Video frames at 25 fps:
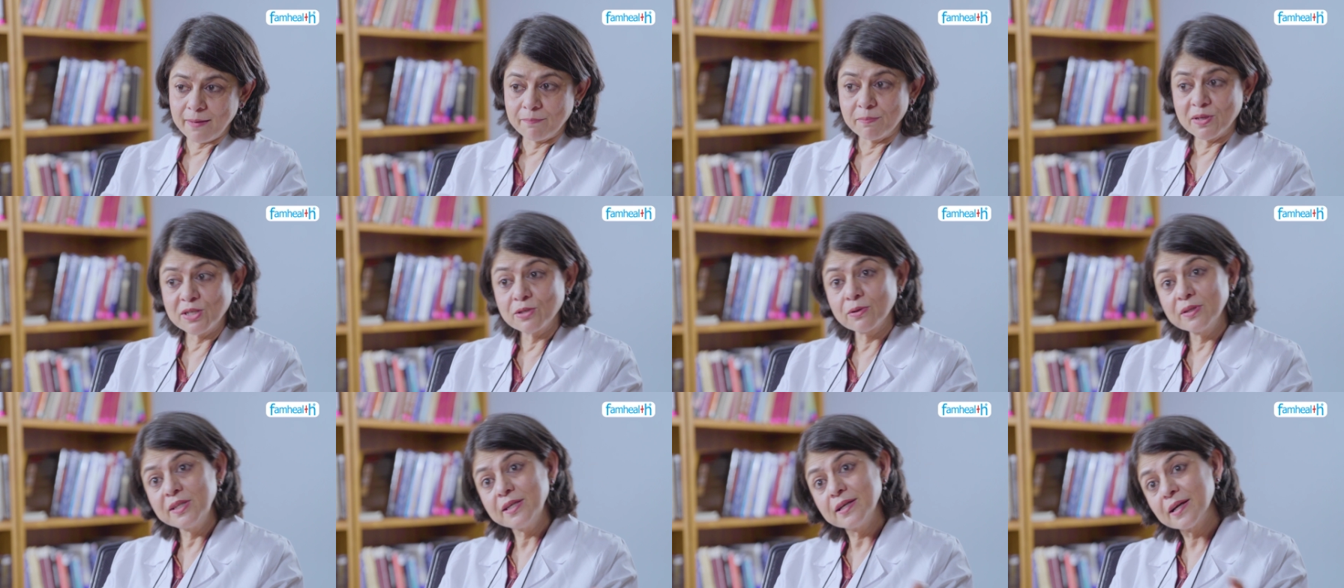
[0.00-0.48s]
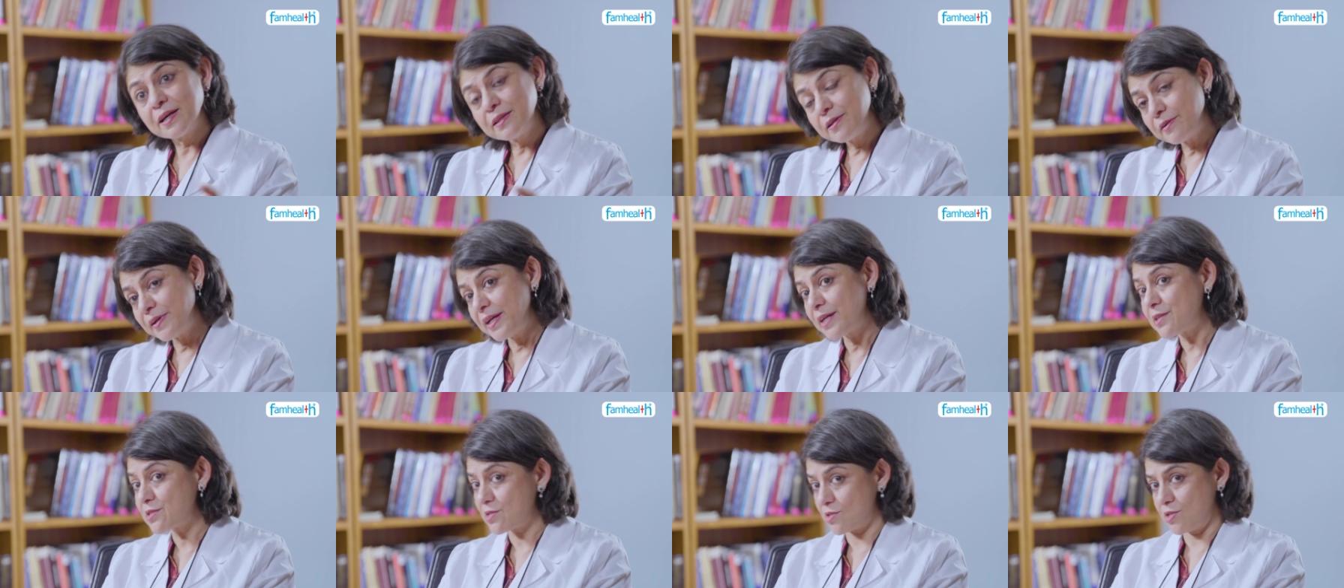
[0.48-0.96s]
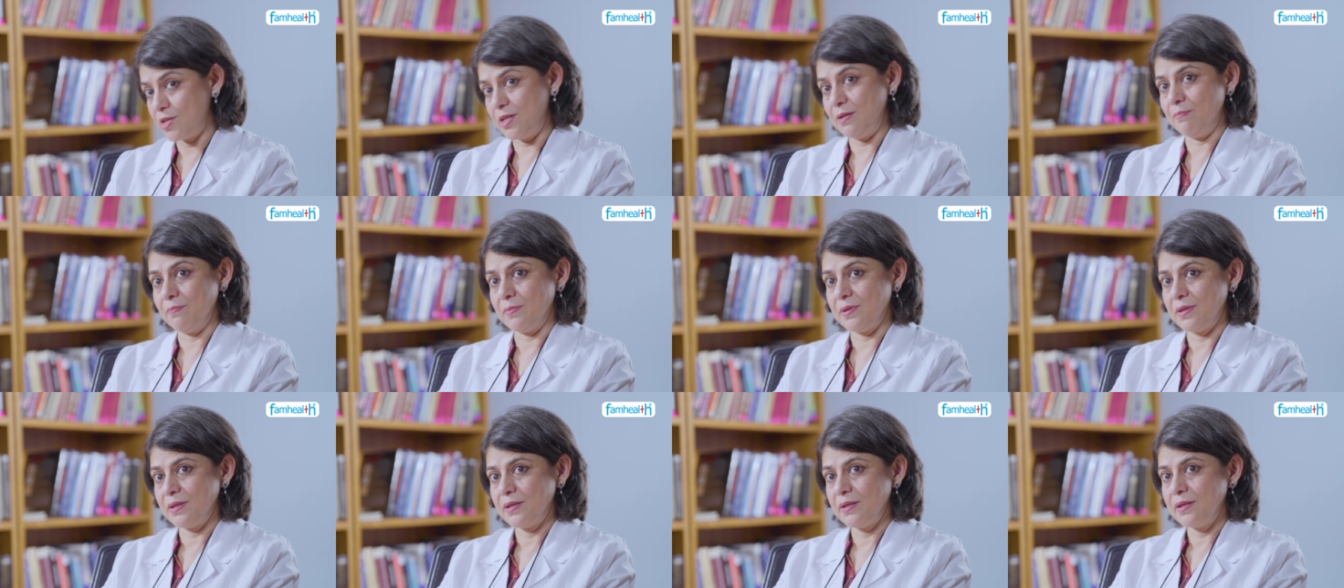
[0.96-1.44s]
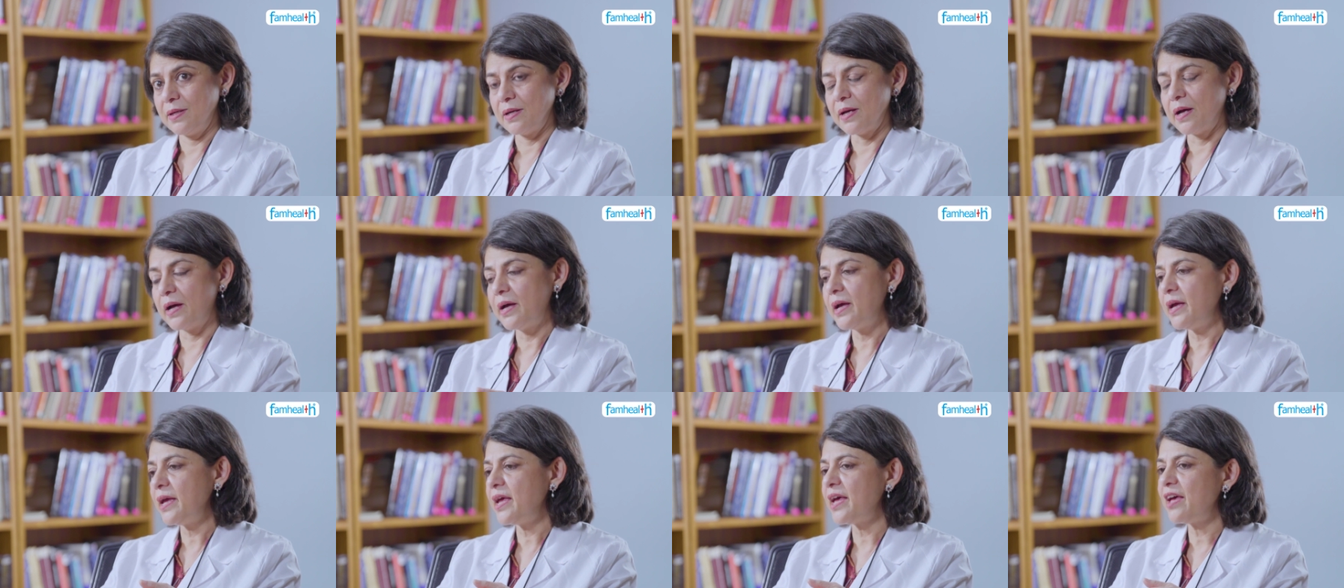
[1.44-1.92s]
But on the other extreme,
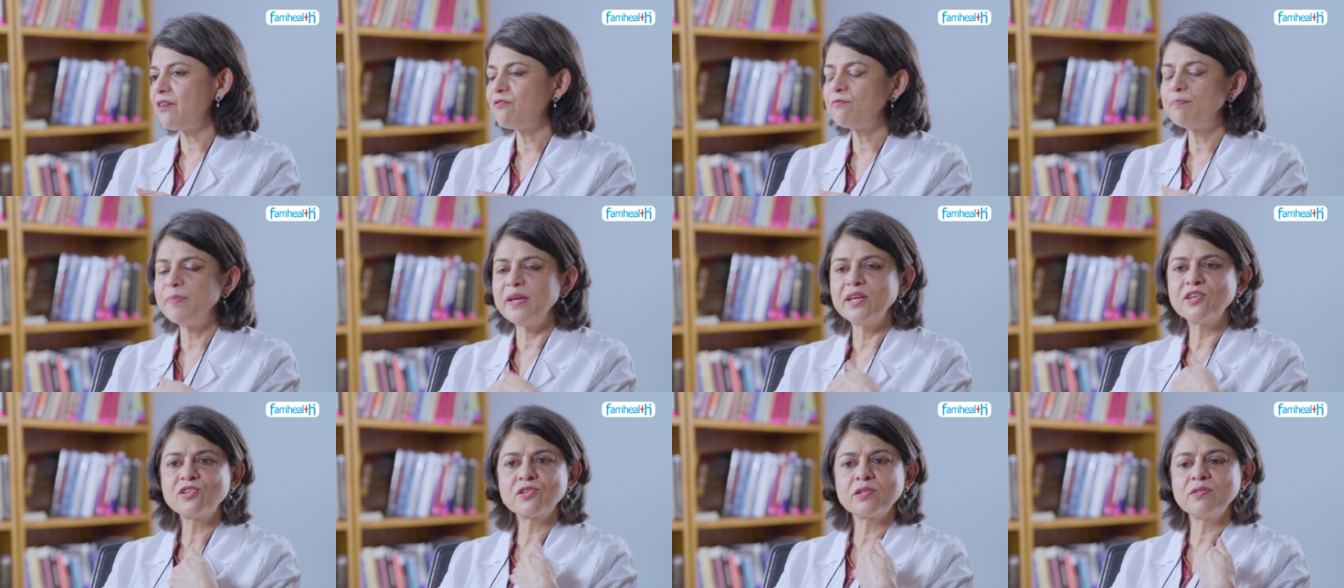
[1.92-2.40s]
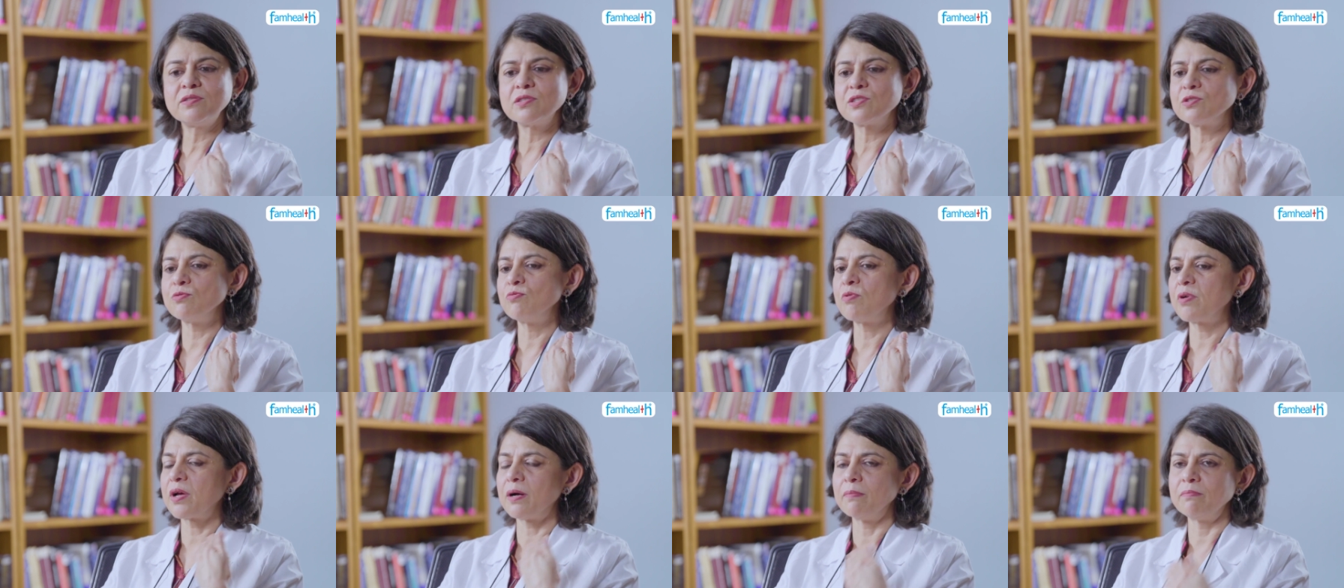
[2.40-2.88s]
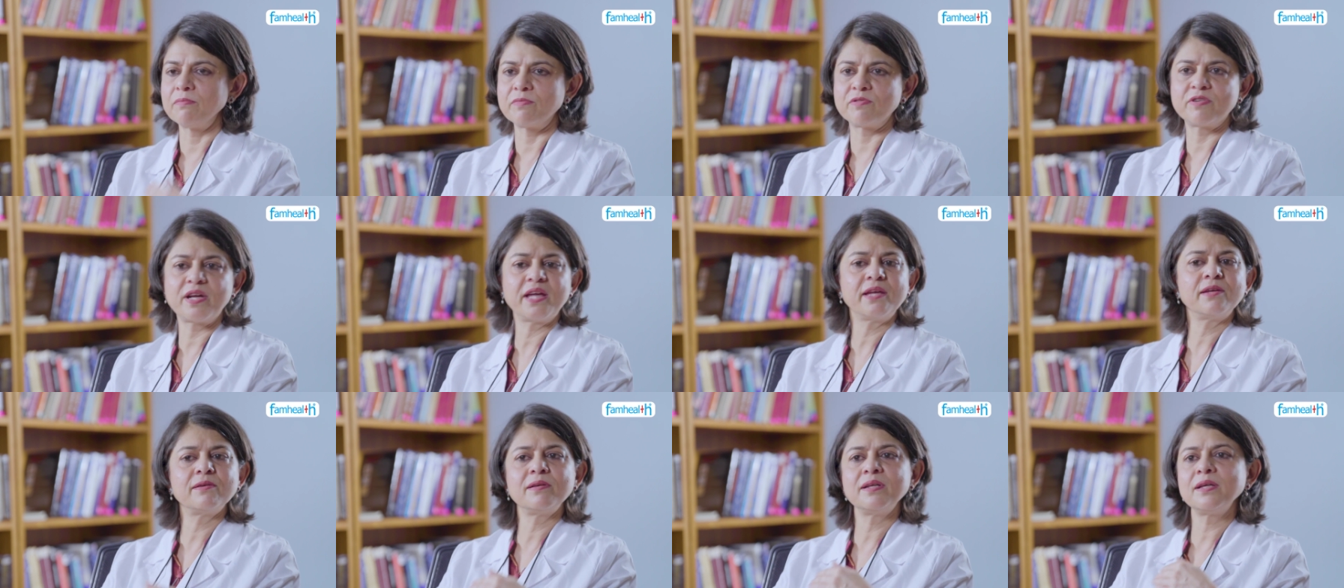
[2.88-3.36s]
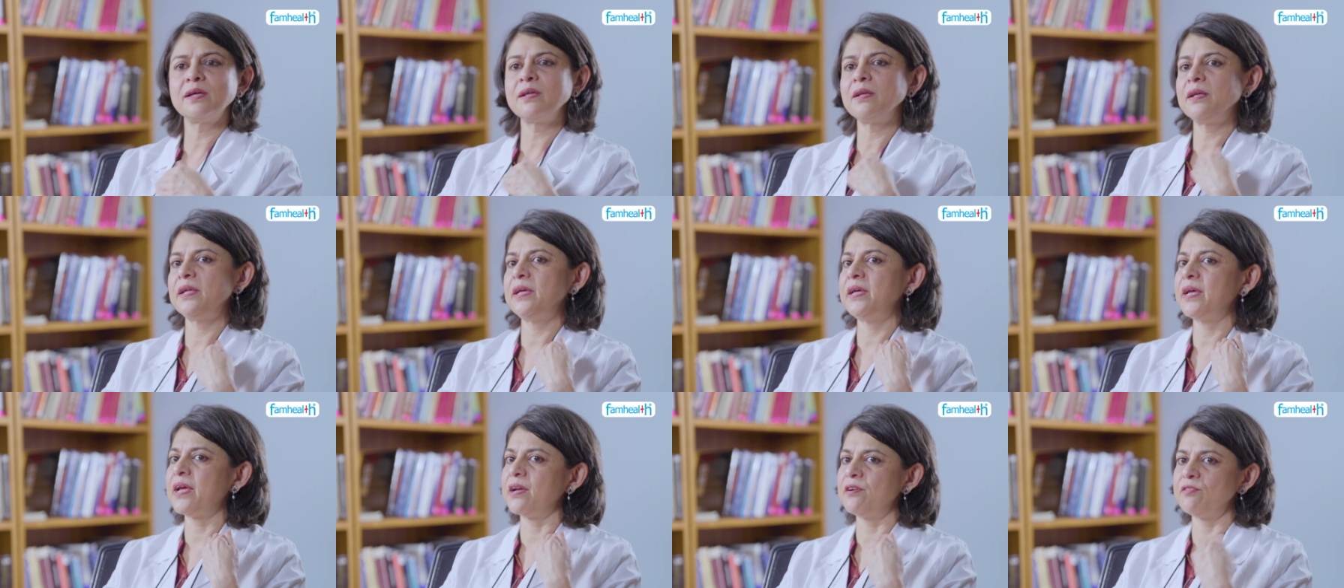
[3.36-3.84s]
I have patients who come
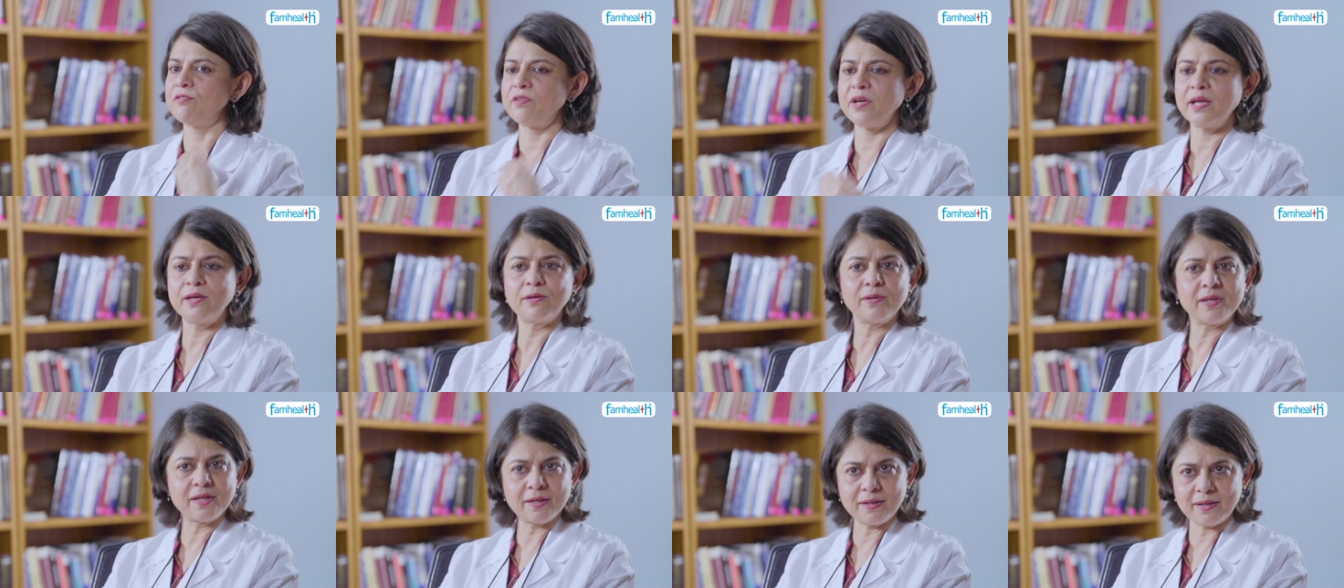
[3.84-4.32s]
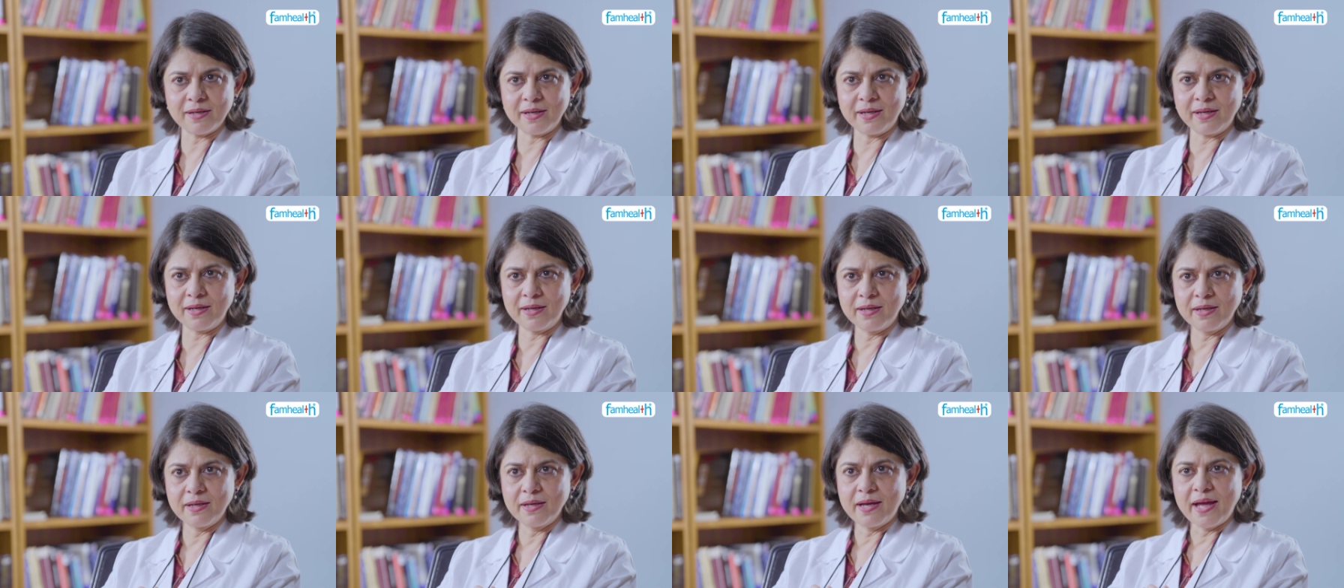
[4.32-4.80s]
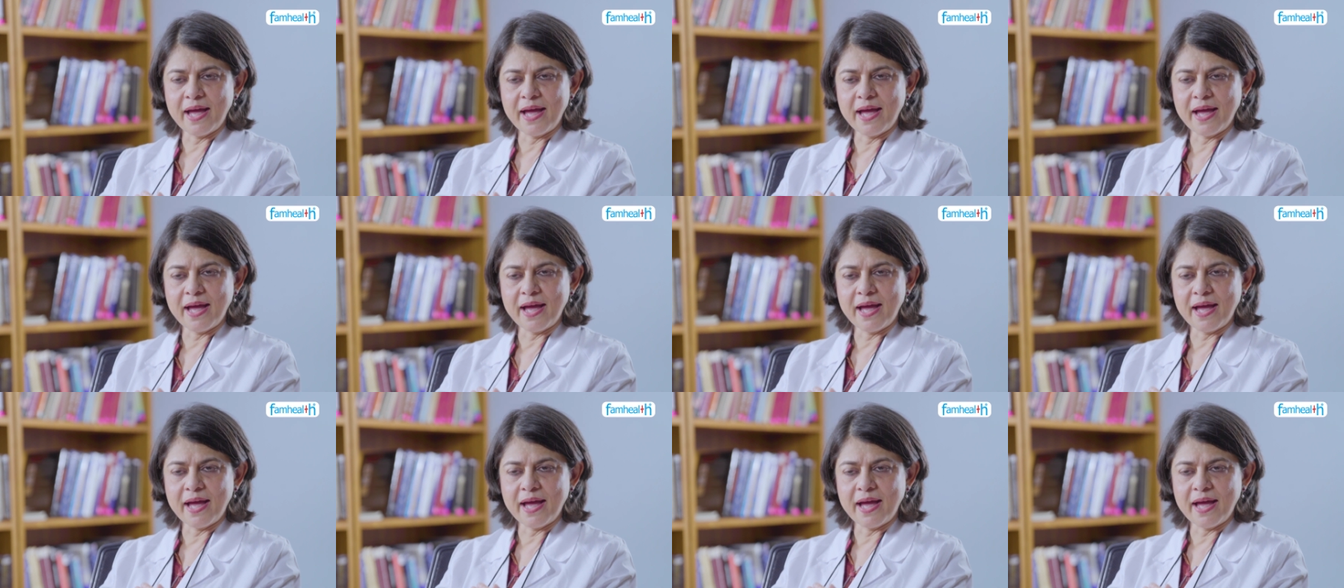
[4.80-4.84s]
regularly and regularly